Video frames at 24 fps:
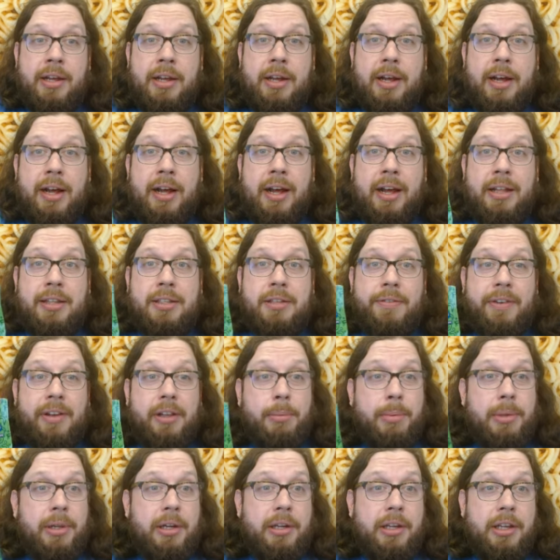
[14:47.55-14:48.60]
Uh, it's
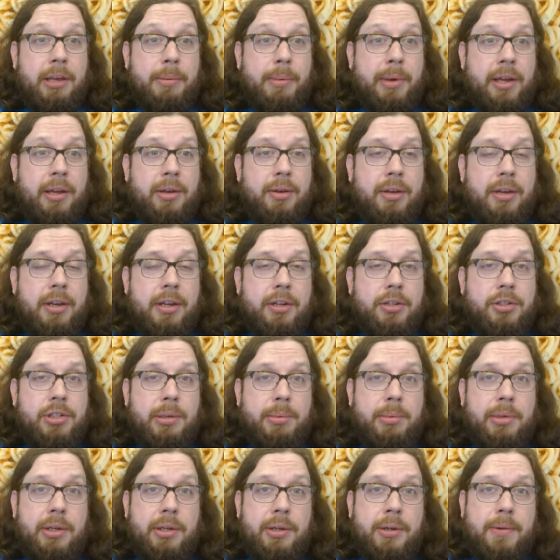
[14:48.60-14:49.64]
available on eBay. You can get it
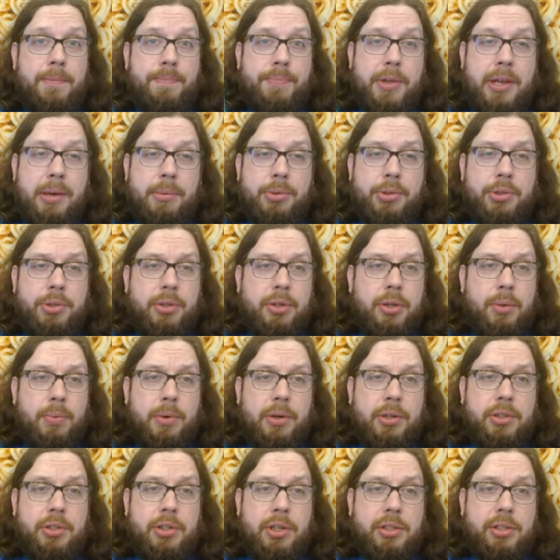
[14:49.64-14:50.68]
shipped to you. I'm sure it'll
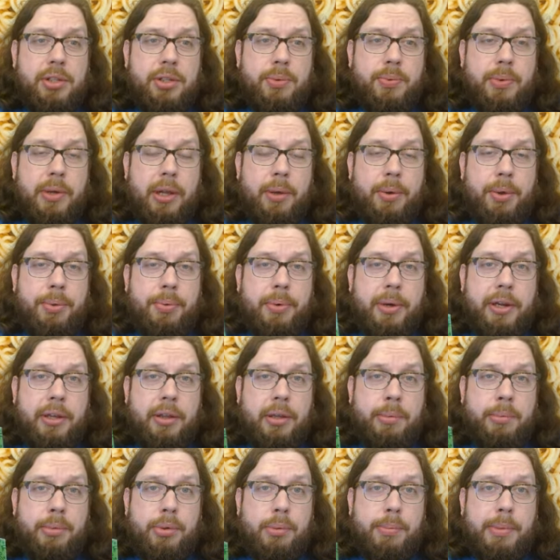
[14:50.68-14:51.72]
work just as well with regular
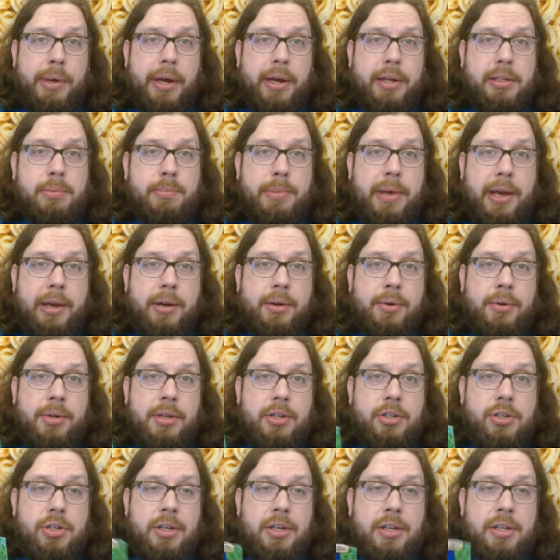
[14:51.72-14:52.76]
blue box macaroni and
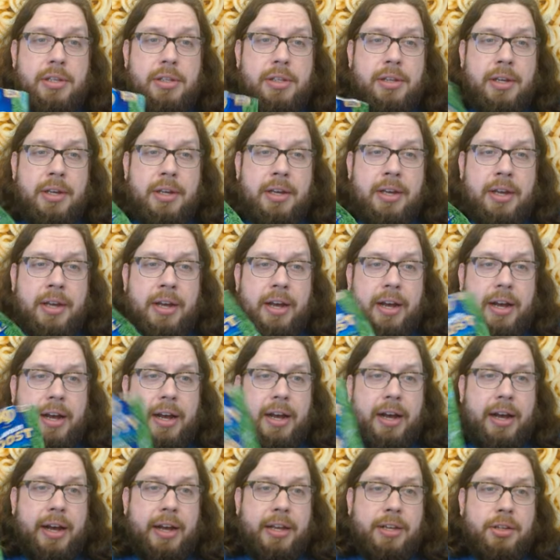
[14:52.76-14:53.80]
cheese.
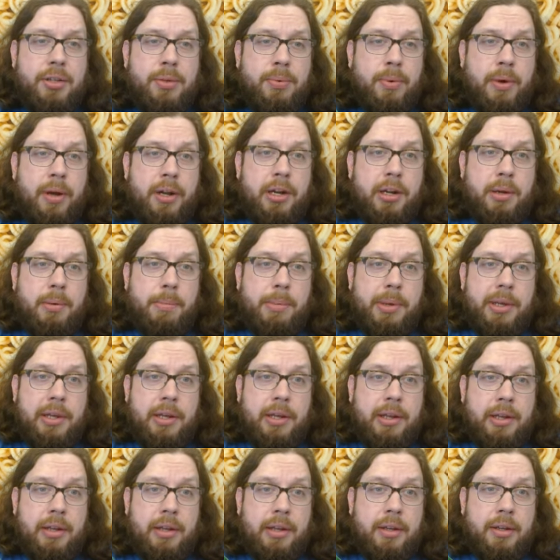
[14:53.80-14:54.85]
I just wanted to
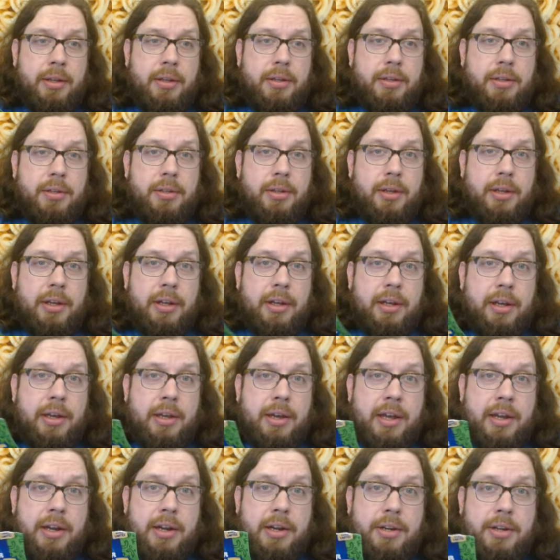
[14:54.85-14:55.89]
be uh,
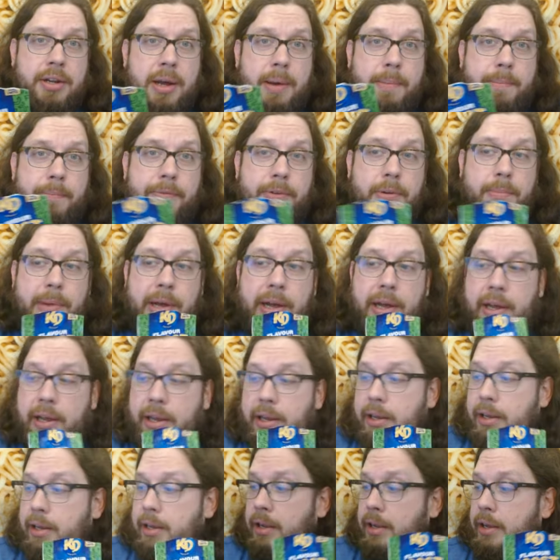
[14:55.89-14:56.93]
kind of dumb for
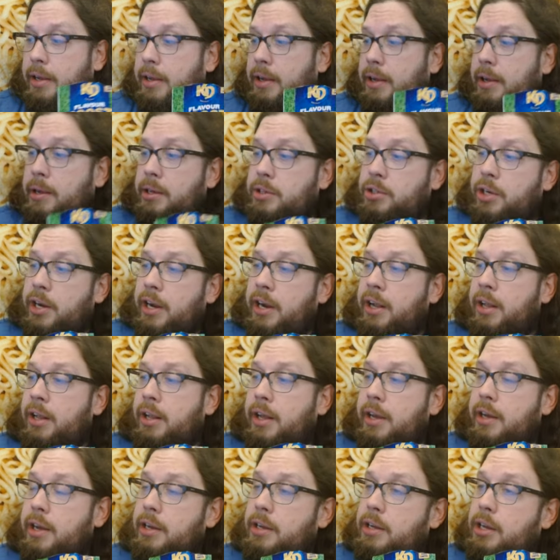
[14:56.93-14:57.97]
my channel
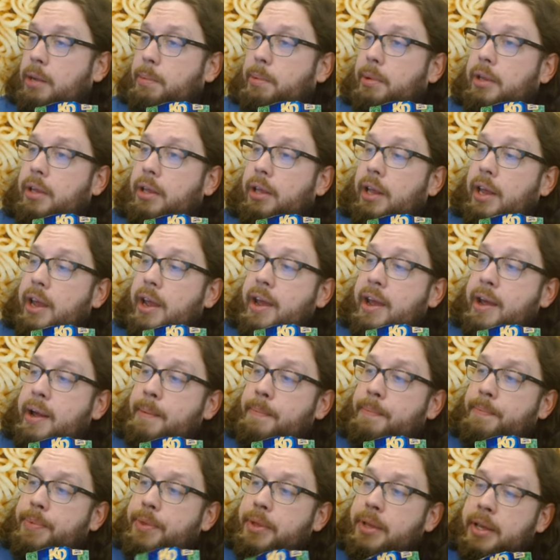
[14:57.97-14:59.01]
like I typically
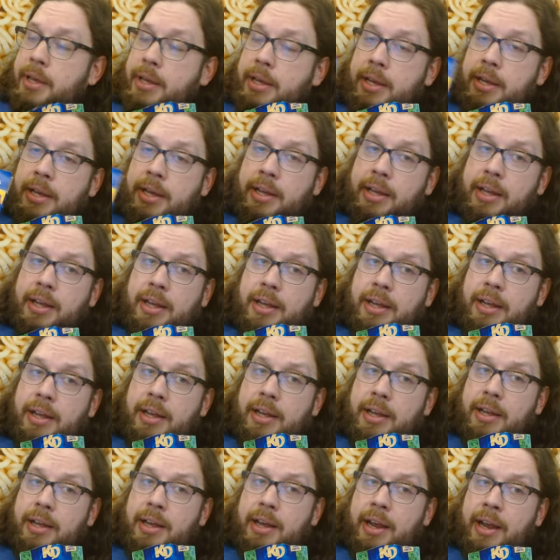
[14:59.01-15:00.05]

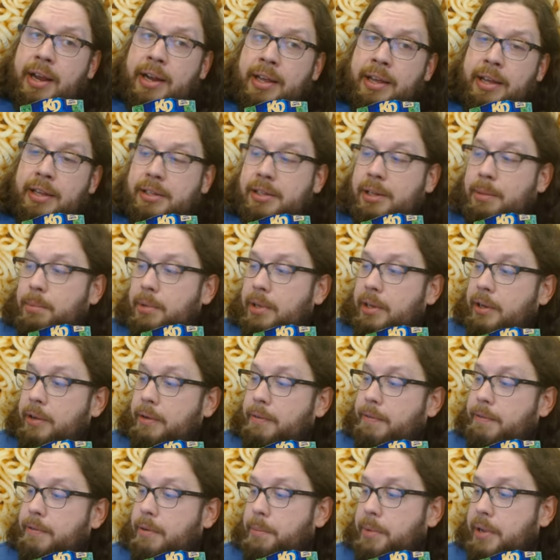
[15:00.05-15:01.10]
am and get
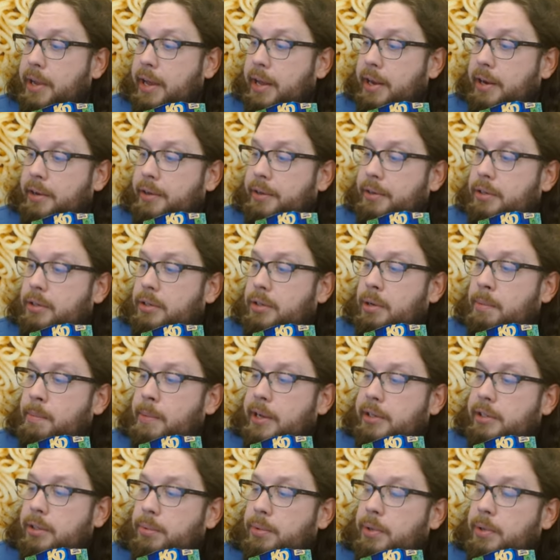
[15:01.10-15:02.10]
something from Canada to mix it